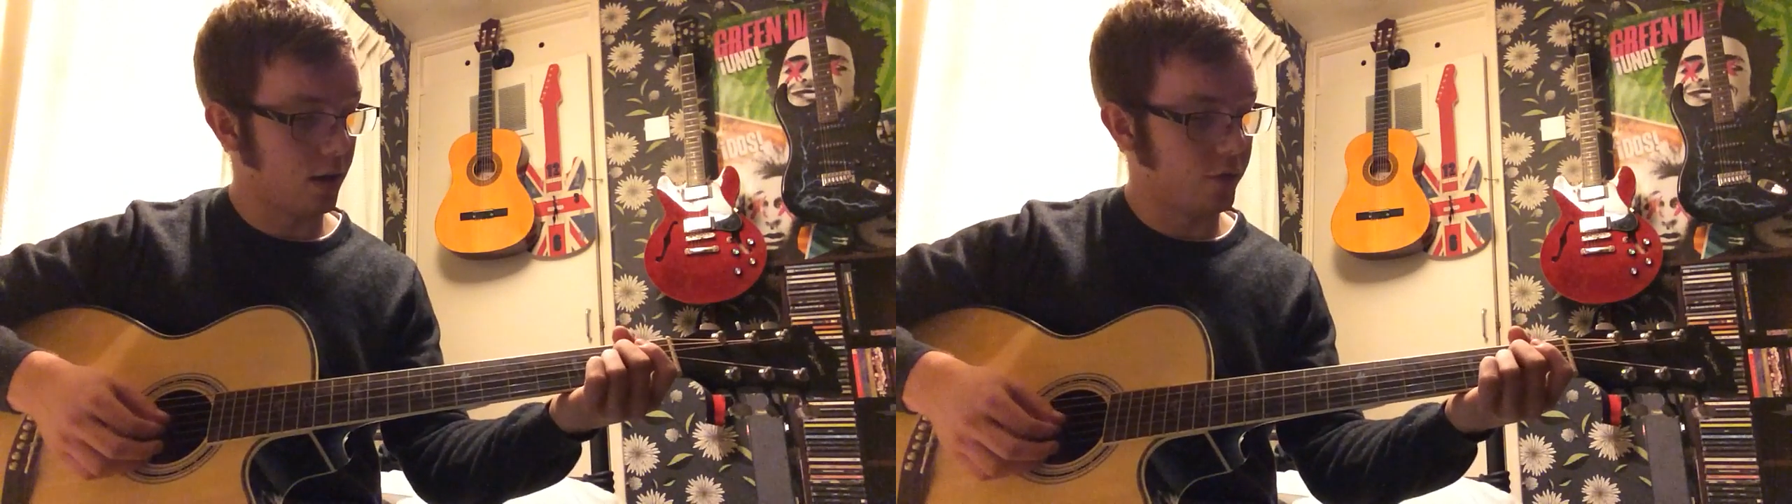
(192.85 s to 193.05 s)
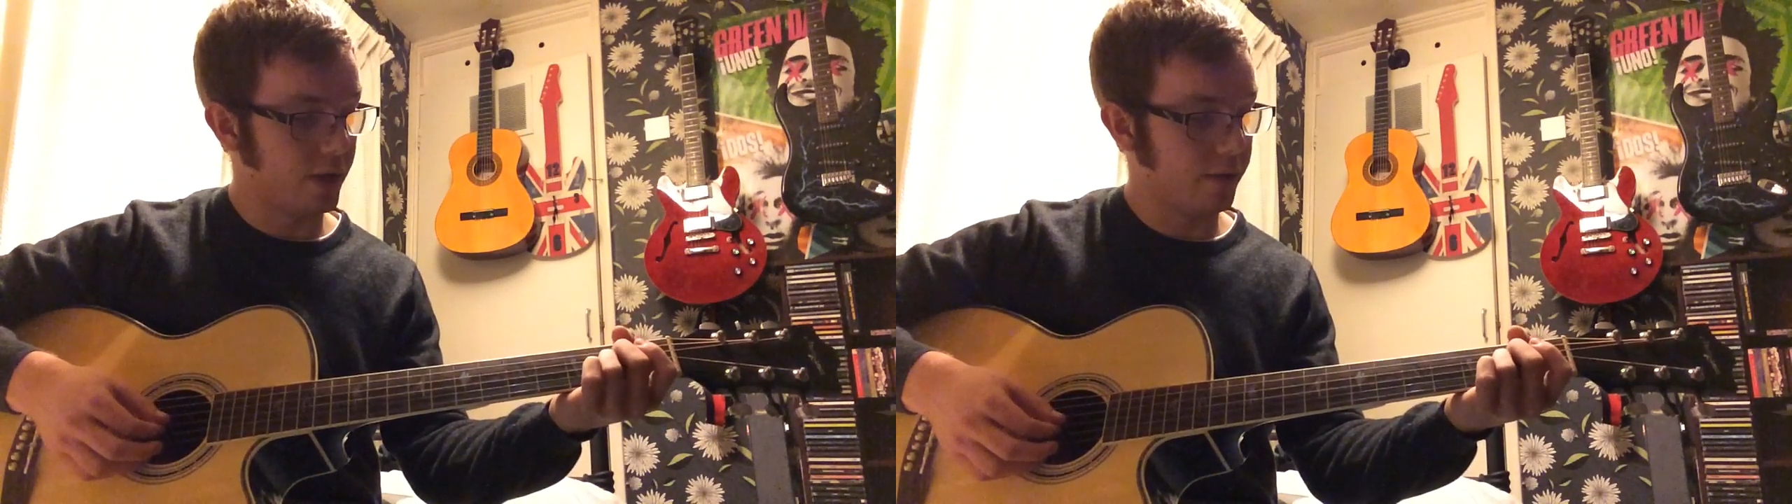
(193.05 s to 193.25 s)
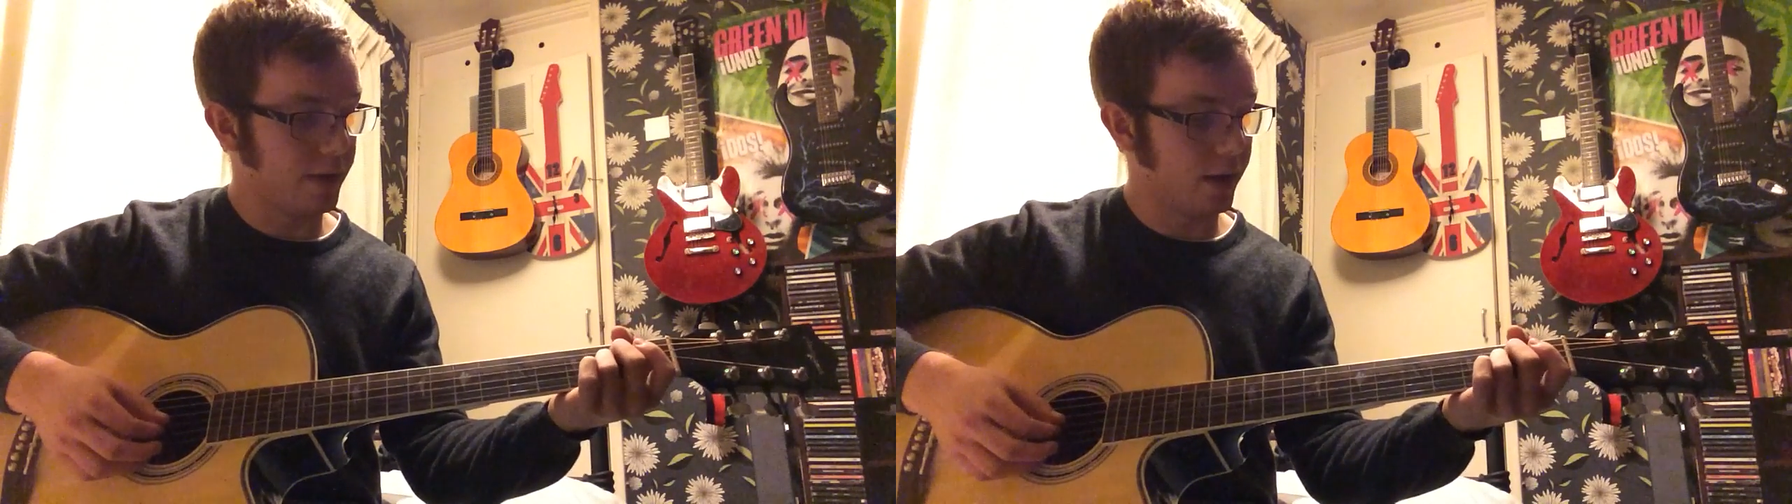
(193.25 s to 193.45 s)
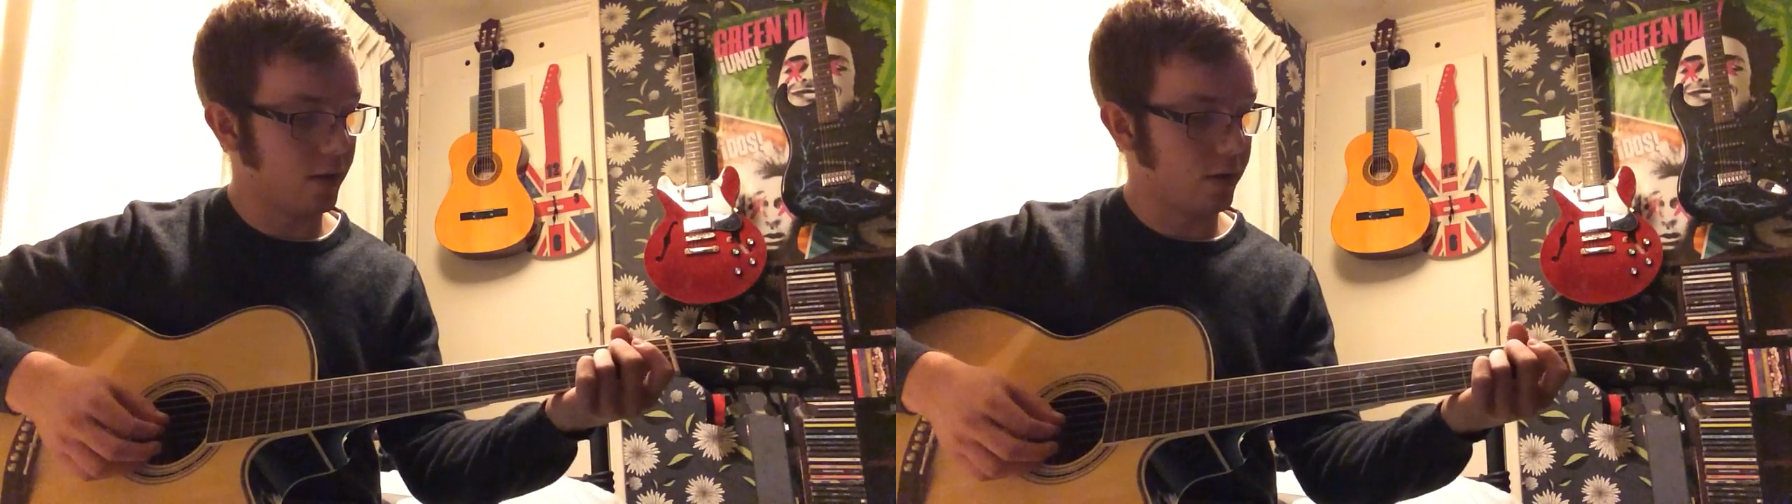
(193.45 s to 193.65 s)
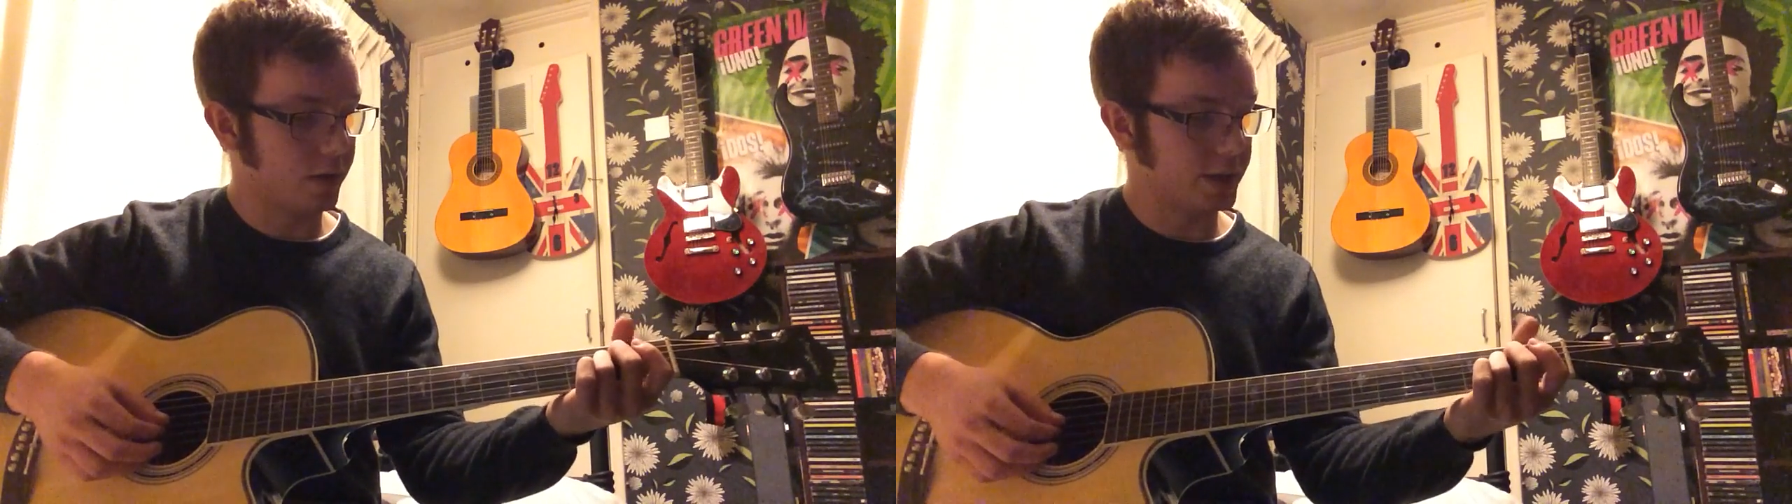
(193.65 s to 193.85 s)
ring finger
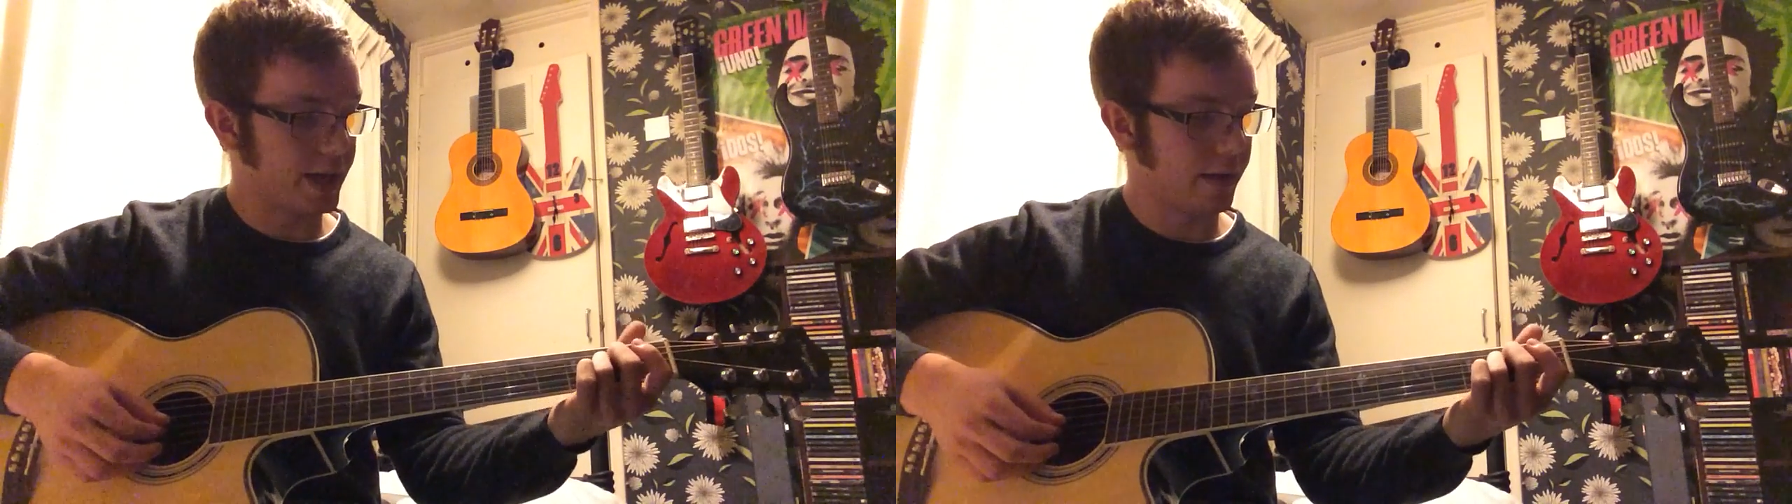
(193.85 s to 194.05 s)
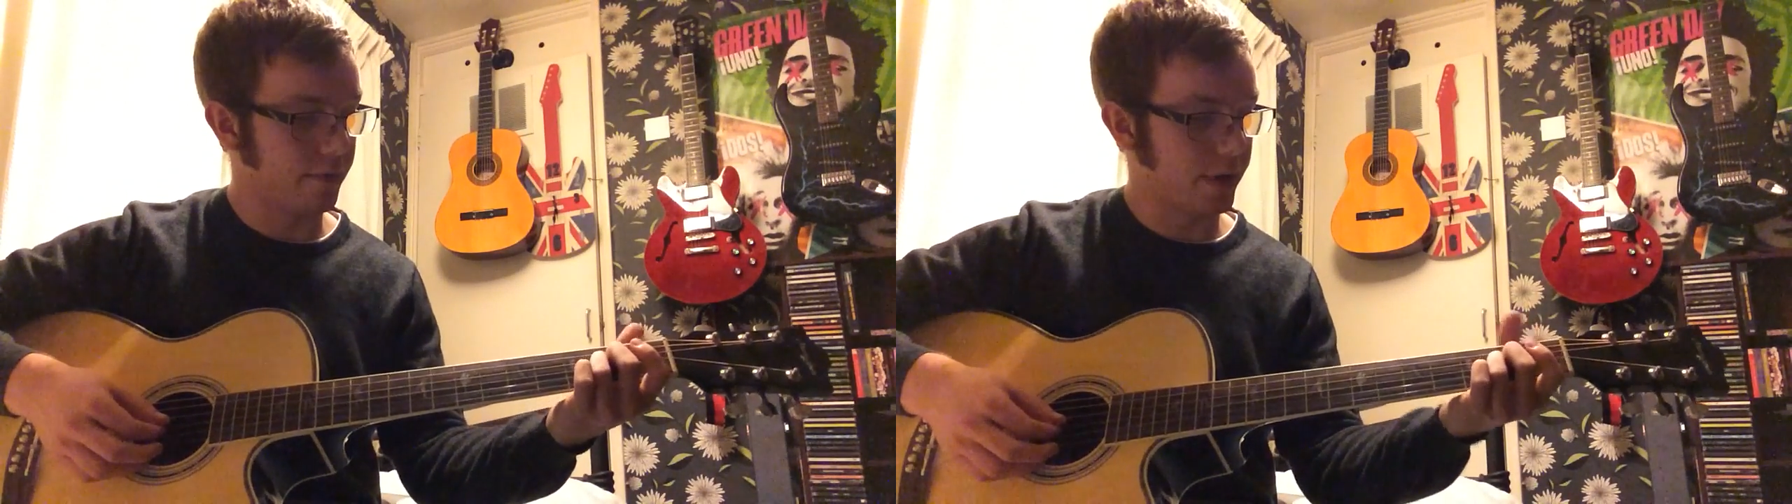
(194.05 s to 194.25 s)
on the 2nd